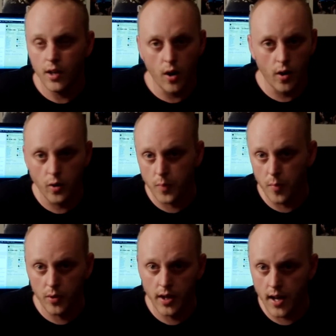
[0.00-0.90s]
link all those
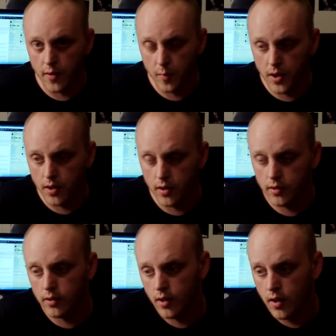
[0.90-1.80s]
people together
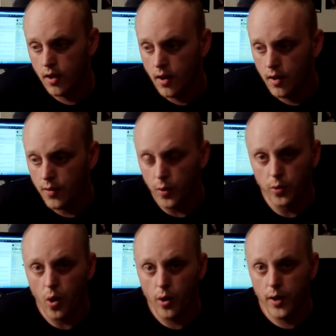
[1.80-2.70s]
because
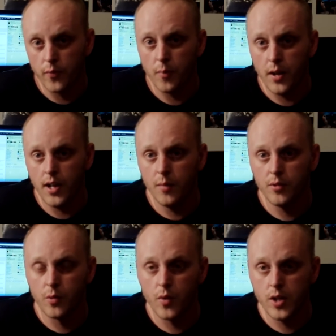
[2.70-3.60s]
those are all different
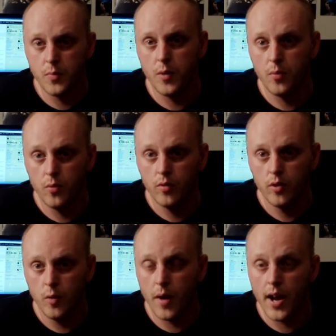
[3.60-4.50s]
mediums to reach people.
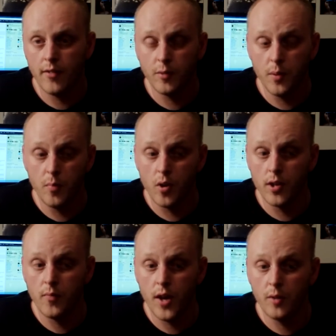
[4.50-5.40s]
You might have some people
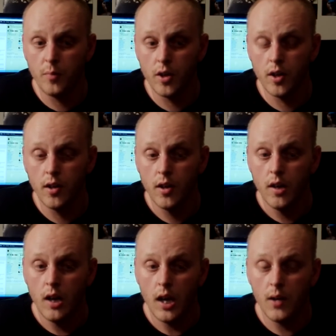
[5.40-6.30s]
on your Facebook,
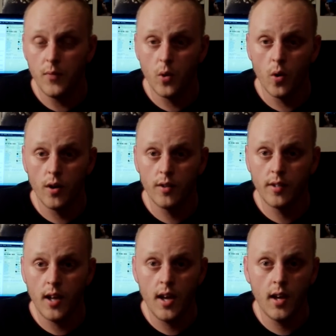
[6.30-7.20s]
And if you go on there
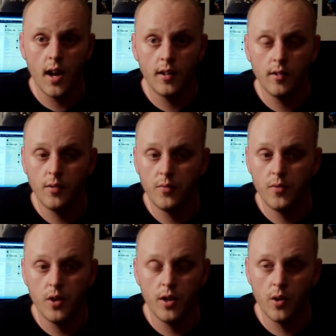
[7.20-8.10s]
and say, hey guys, if
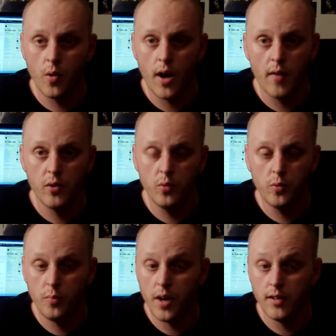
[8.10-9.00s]
you didn't know I have a
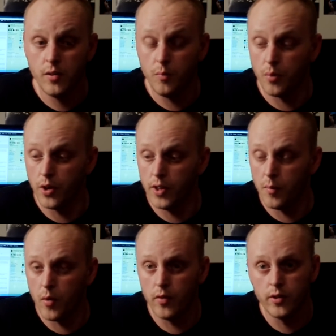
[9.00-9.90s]
YouTube page, you can bring
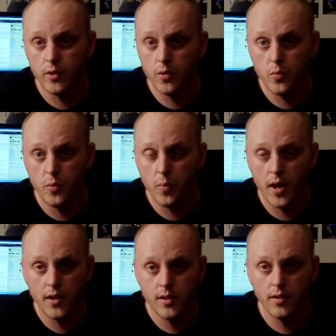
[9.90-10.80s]
them over to your YouTube
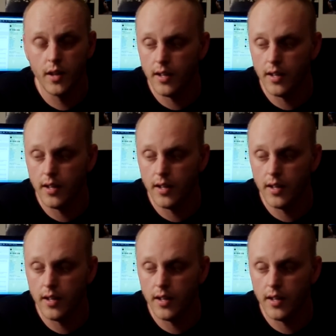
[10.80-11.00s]
page. Just